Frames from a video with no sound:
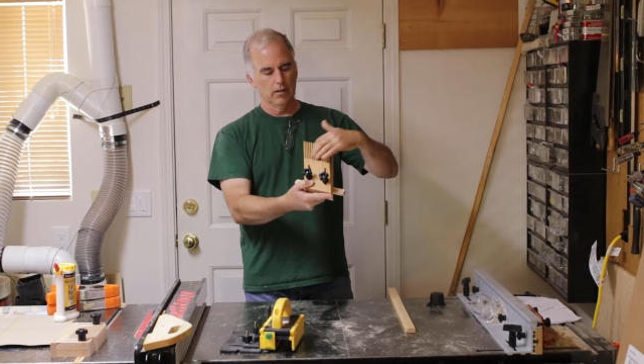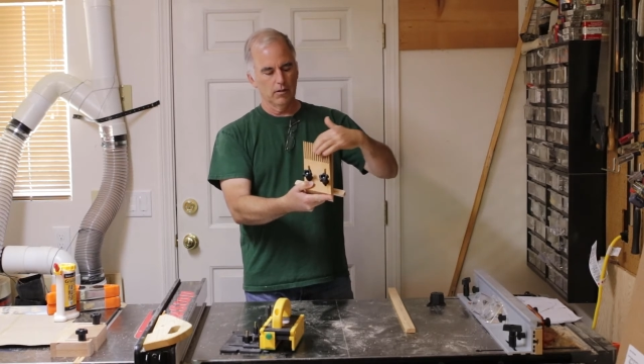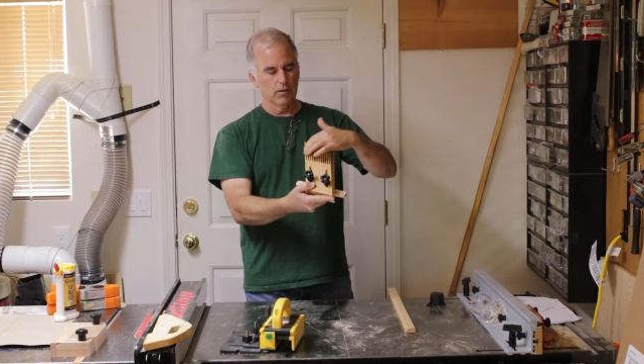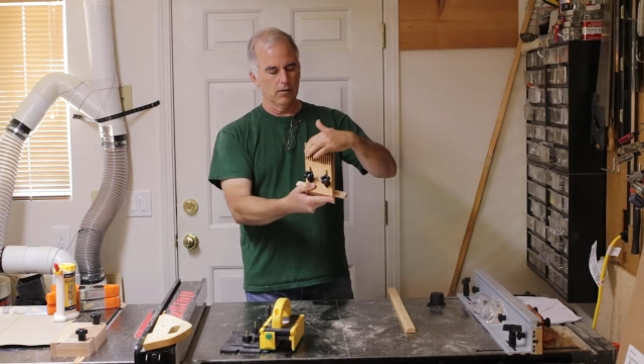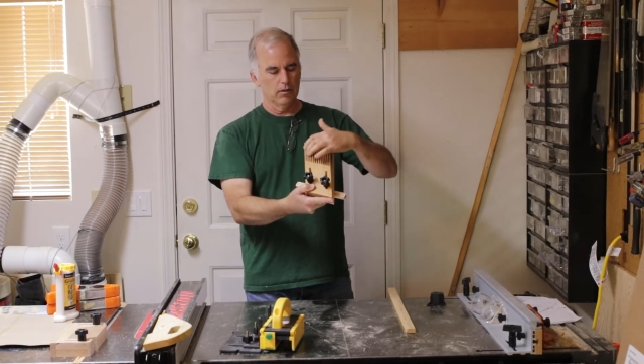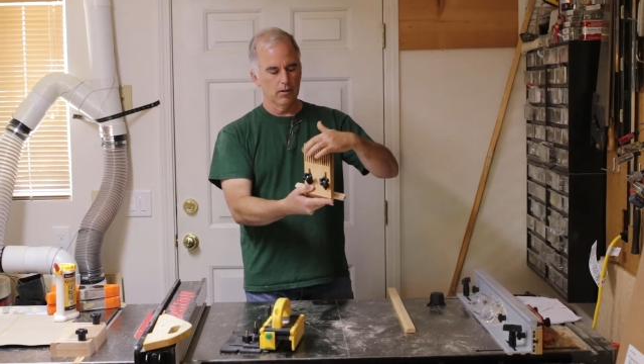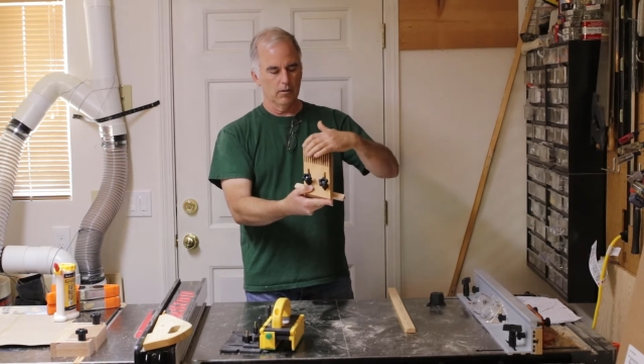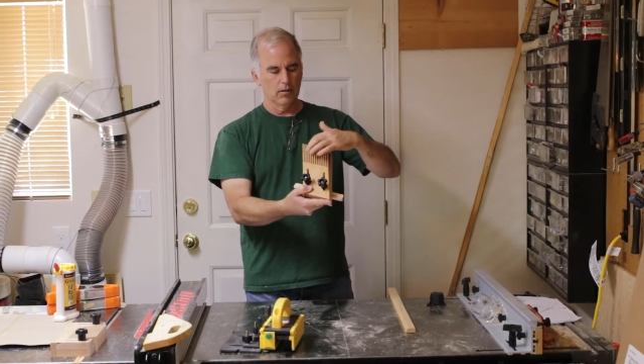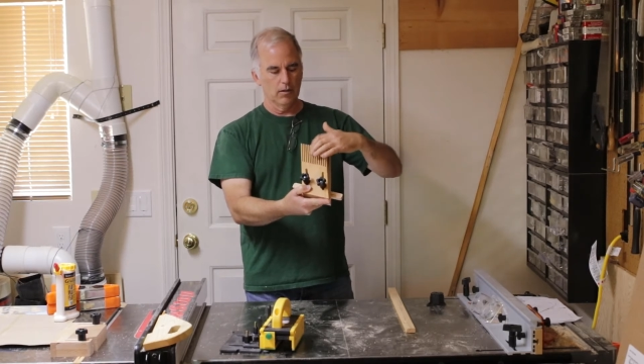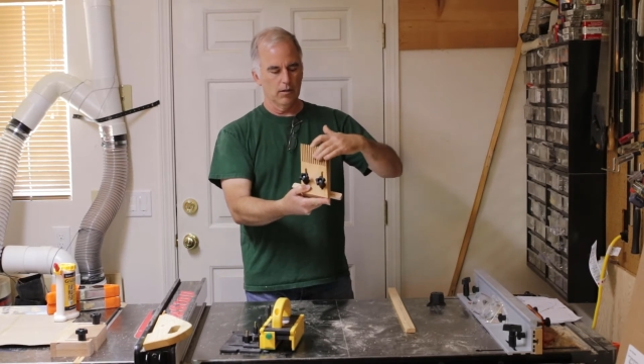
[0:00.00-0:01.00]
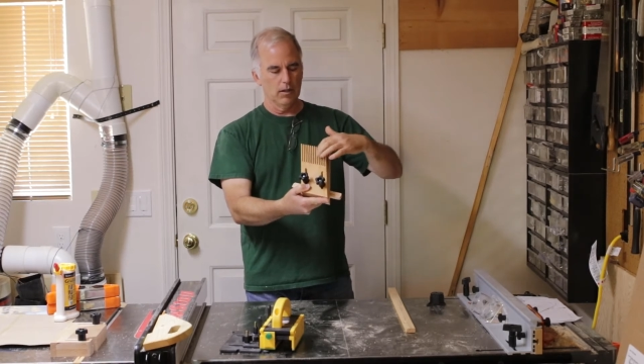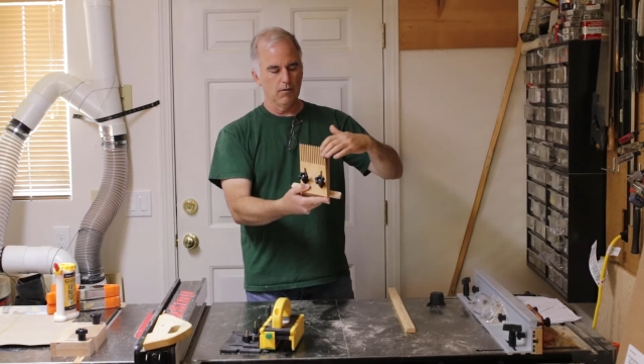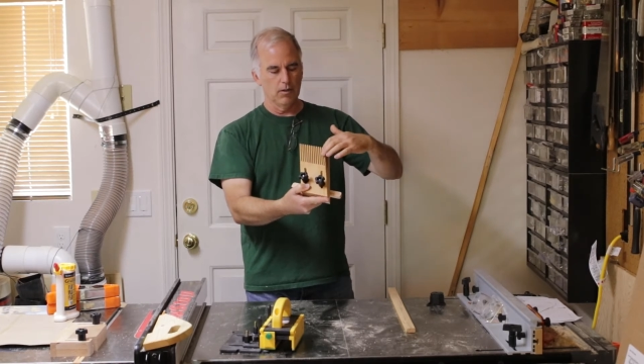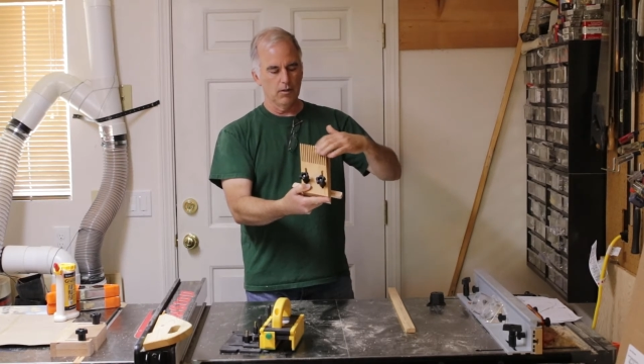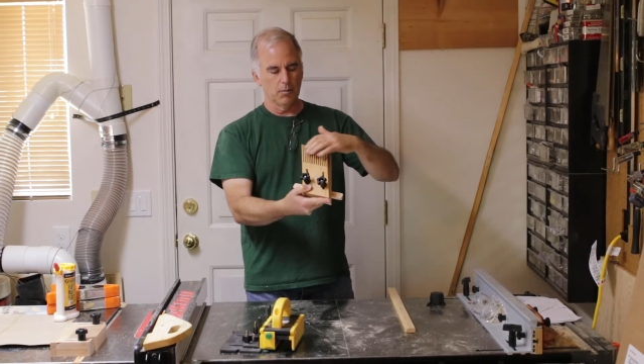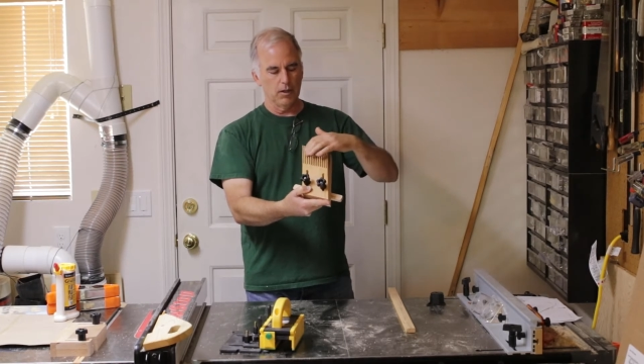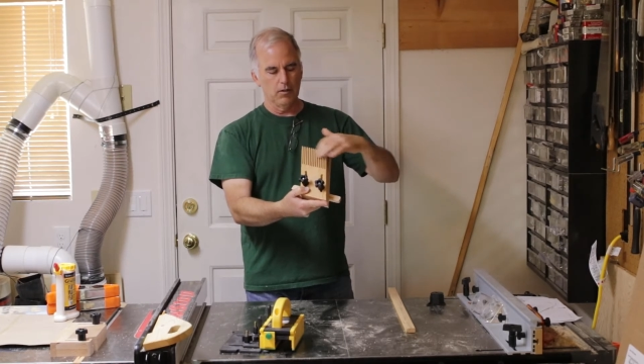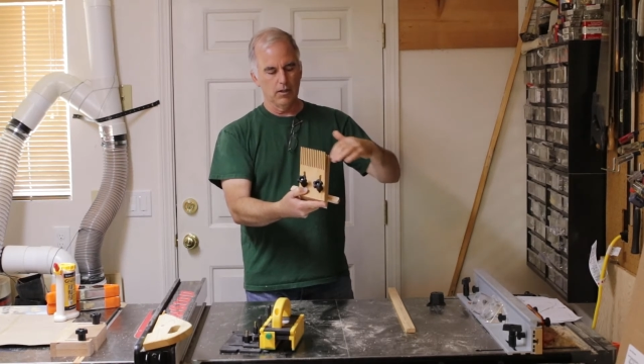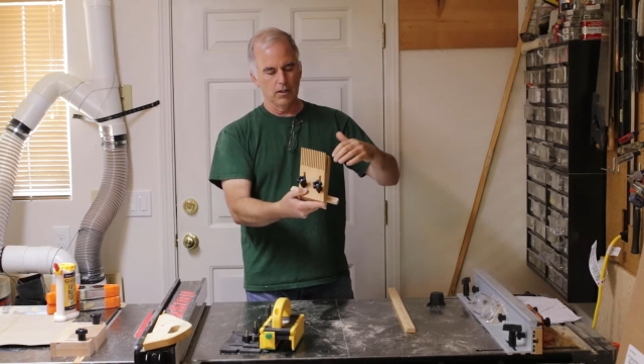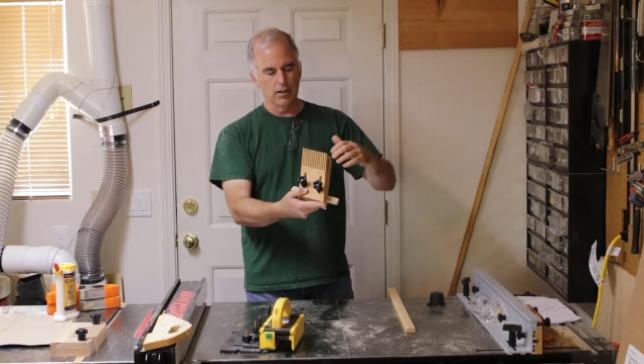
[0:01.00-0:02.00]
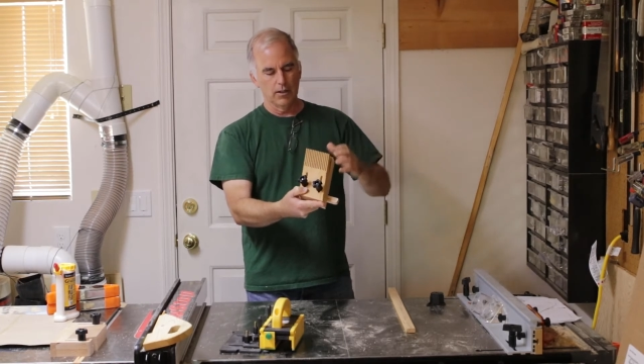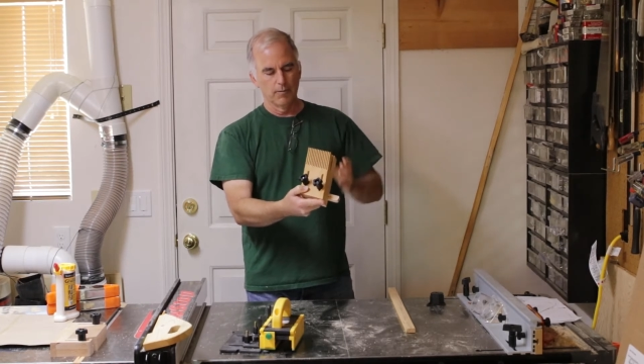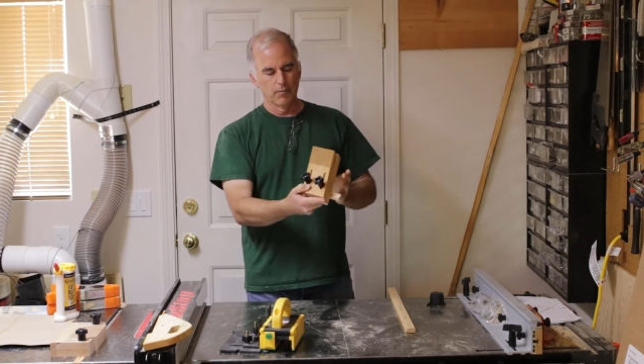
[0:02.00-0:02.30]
so it's just even spacing there.